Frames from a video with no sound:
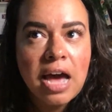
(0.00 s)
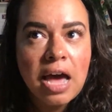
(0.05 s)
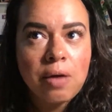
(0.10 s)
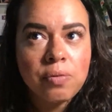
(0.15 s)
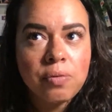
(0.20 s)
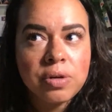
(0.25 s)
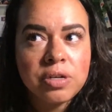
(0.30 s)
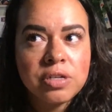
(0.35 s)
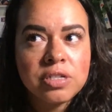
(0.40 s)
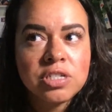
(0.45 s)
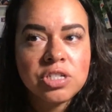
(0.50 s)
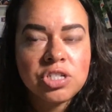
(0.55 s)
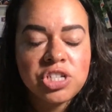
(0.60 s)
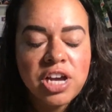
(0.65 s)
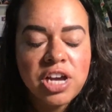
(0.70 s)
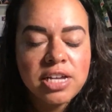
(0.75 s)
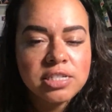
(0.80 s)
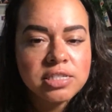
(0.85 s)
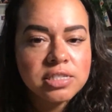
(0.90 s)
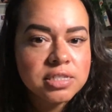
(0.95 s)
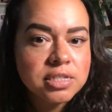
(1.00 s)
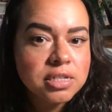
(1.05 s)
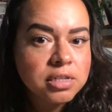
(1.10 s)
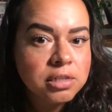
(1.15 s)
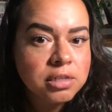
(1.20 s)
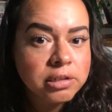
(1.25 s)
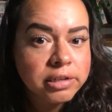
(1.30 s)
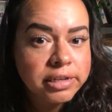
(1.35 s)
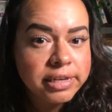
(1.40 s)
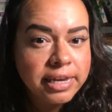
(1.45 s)
I would suggest
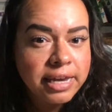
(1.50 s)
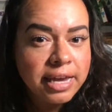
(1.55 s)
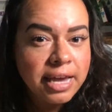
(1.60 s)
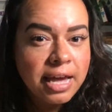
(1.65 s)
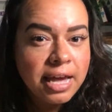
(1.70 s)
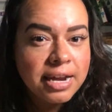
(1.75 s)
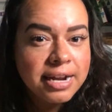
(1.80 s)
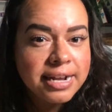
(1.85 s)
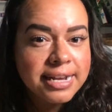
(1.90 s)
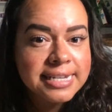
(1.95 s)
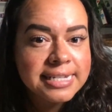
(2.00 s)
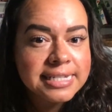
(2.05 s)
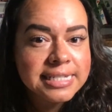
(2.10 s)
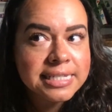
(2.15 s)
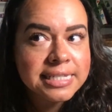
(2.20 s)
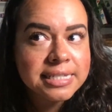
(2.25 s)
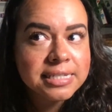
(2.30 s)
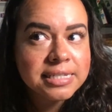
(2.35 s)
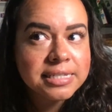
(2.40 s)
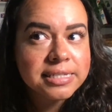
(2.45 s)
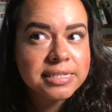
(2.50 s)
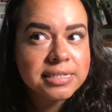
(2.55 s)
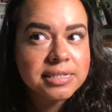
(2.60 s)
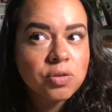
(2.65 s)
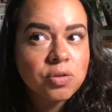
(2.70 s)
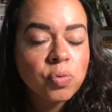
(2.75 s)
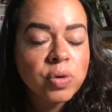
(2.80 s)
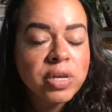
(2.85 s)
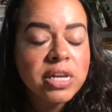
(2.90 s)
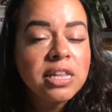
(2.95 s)
looking at is
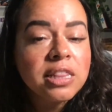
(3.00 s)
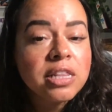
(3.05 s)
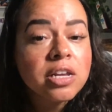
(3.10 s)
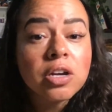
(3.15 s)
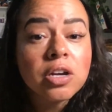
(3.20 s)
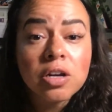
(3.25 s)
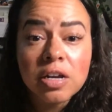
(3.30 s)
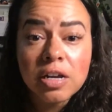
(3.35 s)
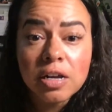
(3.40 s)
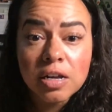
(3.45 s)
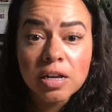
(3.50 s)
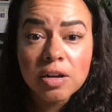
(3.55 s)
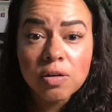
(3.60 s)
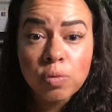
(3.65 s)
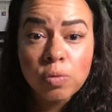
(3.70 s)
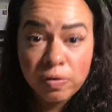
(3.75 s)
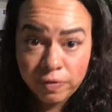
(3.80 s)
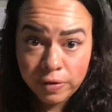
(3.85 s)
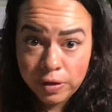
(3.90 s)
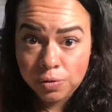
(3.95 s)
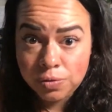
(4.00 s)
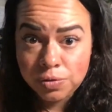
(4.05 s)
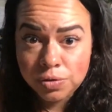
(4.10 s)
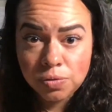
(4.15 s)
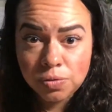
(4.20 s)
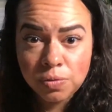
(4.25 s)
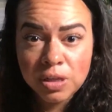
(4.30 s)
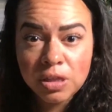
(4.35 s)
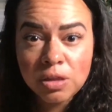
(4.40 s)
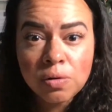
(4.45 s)
reading their reviews.
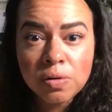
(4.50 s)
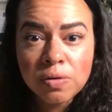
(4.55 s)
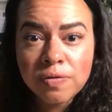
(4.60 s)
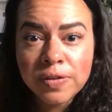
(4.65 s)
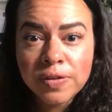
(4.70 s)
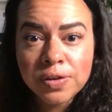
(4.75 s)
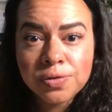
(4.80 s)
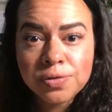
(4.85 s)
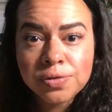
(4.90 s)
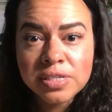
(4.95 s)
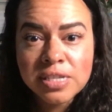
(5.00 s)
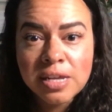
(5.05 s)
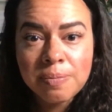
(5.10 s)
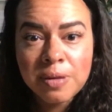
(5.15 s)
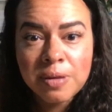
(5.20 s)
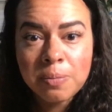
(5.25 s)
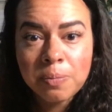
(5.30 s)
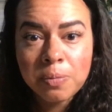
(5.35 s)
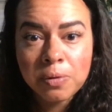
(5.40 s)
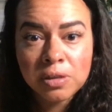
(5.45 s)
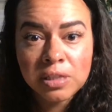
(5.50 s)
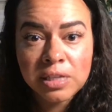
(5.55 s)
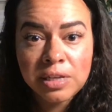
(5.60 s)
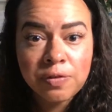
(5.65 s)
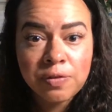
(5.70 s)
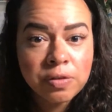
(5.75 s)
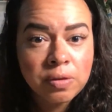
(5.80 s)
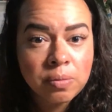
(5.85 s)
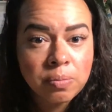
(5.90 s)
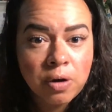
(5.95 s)
Read the reviews that people leave
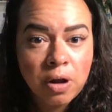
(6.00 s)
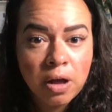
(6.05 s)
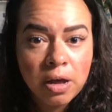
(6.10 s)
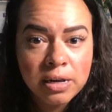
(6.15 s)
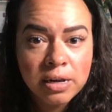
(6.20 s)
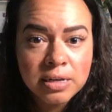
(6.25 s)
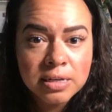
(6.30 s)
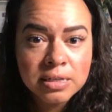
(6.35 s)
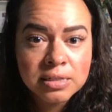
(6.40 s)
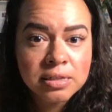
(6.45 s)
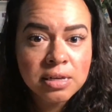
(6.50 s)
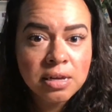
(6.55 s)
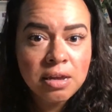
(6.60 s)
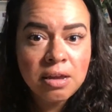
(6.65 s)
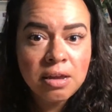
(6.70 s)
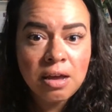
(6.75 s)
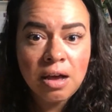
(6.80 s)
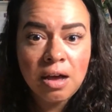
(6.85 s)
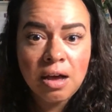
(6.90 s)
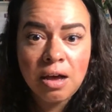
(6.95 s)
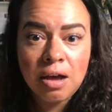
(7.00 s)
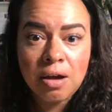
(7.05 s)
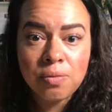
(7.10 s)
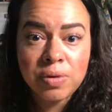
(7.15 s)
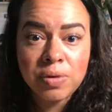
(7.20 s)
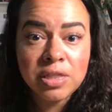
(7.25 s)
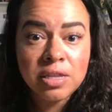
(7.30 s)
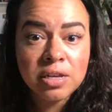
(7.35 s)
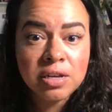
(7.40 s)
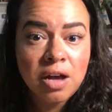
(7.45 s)
of the product.
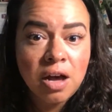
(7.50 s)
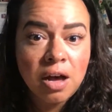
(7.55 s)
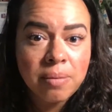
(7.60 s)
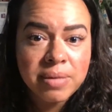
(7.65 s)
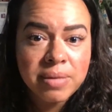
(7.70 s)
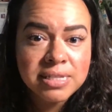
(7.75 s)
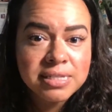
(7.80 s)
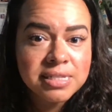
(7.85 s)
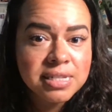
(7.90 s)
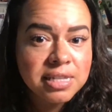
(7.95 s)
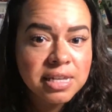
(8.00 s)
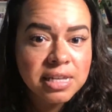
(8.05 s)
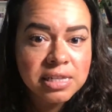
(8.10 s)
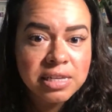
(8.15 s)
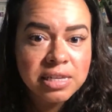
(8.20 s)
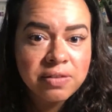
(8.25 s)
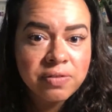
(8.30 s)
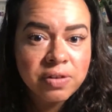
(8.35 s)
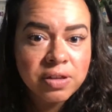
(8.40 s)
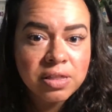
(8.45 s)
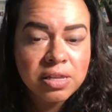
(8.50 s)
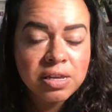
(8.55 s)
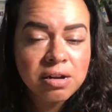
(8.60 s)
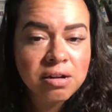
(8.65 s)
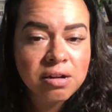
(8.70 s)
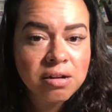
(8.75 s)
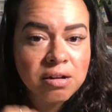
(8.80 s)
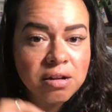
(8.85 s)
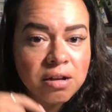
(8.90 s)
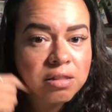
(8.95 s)
Read the comments that they leave on
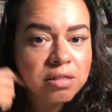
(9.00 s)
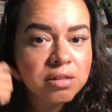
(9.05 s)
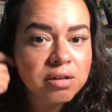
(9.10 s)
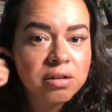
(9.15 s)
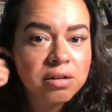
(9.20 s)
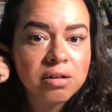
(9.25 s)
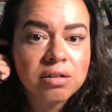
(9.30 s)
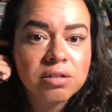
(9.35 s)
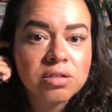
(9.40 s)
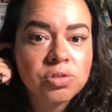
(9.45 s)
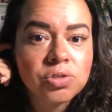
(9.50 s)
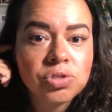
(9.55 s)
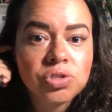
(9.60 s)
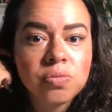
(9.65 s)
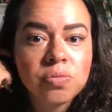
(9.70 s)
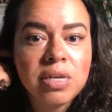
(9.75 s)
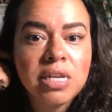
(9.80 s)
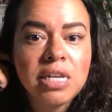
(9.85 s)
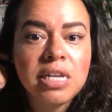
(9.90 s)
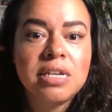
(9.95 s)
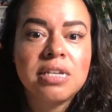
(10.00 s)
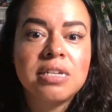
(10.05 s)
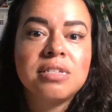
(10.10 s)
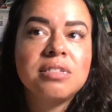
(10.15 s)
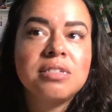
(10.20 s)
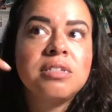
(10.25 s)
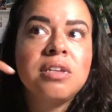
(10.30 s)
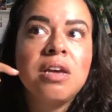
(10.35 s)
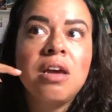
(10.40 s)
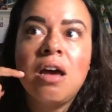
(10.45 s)
their social
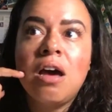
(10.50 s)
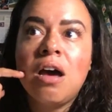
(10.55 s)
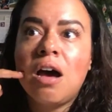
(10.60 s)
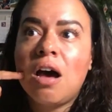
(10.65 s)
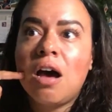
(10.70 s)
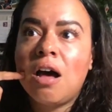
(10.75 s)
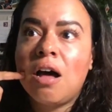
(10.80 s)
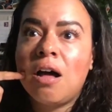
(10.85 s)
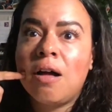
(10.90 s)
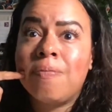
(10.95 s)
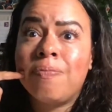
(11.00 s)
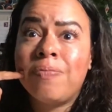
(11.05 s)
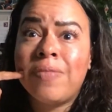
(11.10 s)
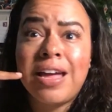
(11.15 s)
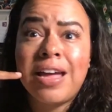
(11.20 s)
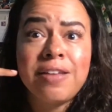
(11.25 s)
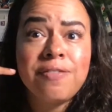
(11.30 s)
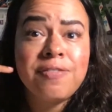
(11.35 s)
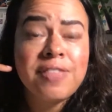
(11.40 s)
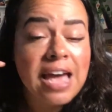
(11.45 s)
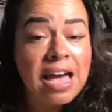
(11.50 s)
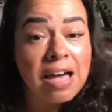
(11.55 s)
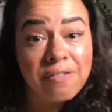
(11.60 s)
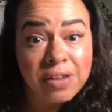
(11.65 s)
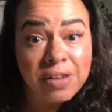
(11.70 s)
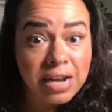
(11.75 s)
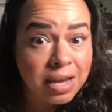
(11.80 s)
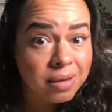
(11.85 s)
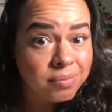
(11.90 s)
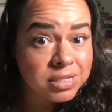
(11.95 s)
medias. And if they have
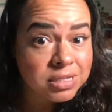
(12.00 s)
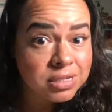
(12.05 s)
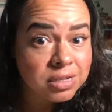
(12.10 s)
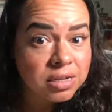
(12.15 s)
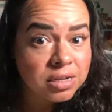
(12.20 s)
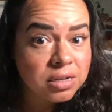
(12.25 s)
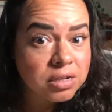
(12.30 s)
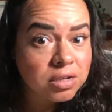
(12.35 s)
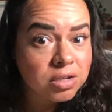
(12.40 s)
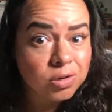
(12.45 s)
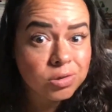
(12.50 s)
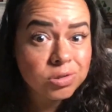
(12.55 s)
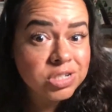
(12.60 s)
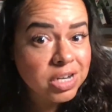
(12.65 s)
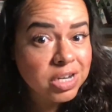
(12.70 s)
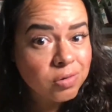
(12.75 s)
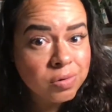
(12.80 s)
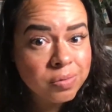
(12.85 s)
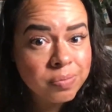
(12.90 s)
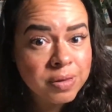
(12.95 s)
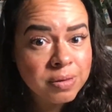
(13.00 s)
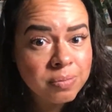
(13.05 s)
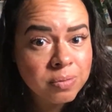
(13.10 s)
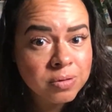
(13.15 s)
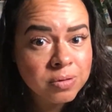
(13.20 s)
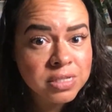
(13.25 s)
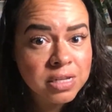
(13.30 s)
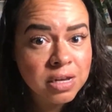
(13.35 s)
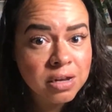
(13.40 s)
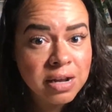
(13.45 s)
an Amazon, go check what people
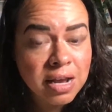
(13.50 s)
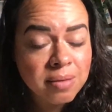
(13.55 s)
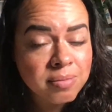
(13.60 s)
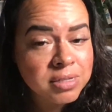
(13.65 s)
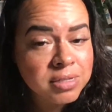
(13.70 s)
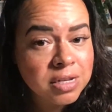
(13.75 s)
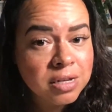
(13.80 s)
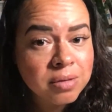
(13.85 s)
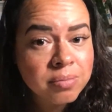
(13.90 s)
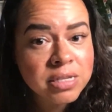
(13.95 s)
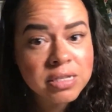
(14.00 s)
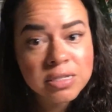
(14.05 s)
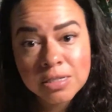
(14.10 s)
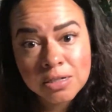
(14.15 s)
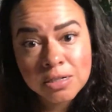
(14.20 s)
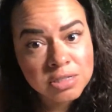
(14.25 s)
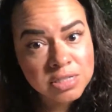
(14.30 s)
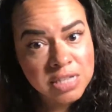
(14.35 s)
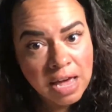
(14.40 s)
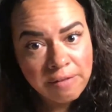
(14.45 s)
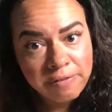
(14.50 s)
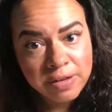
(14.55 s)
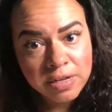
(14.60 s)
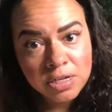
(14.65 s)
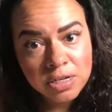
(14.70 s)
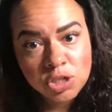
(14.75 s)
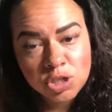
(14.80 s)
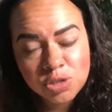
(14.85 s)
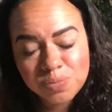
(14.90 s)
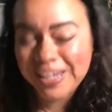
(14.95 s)
say on Amazon, because they're
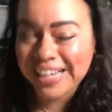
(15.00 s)
savage